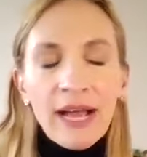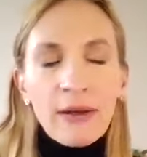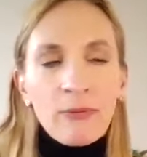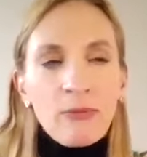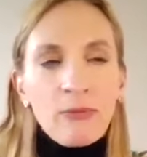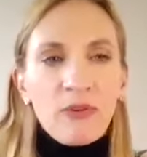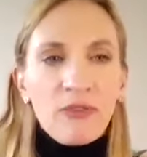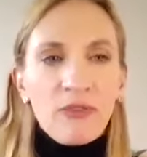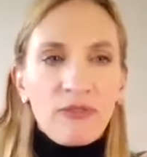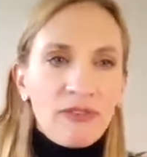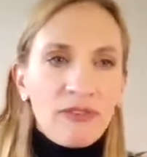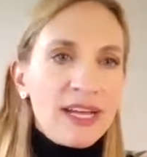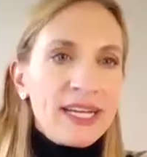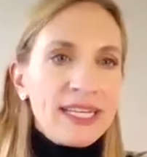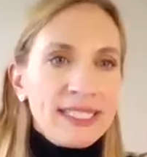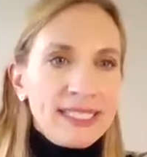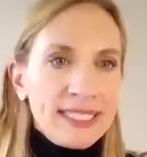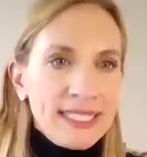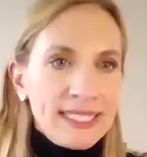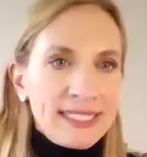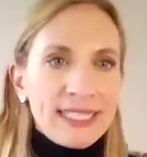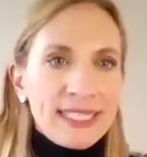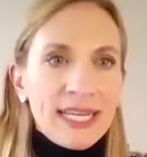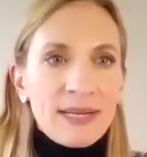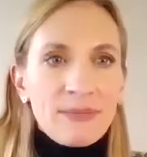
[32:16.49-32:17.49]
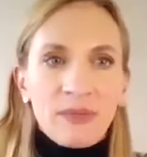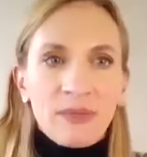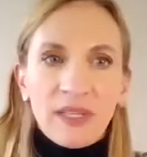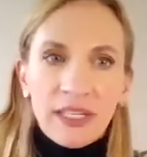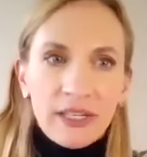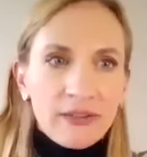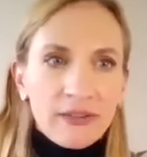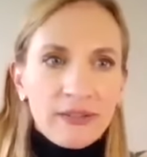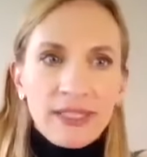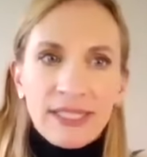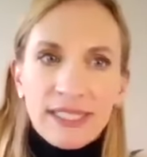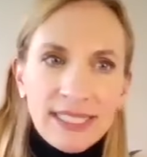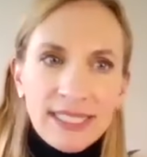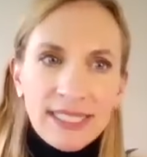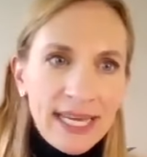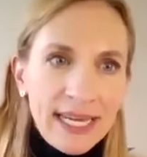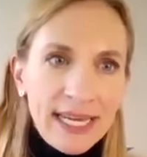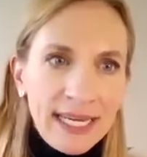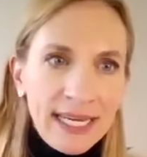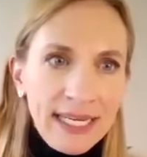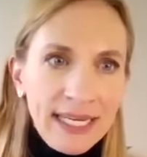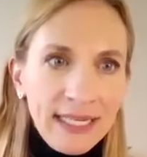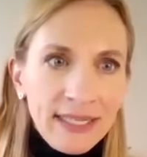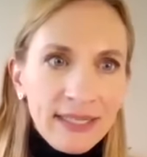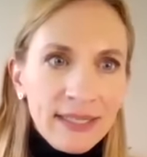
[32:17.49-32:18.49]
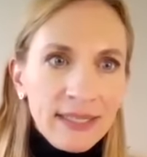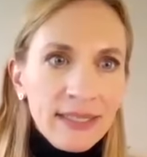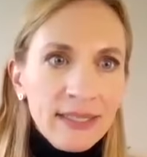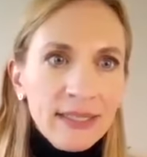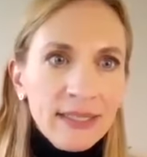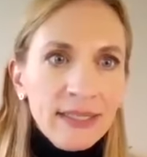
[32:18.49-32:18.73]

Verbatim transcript: I will find a time later in the day.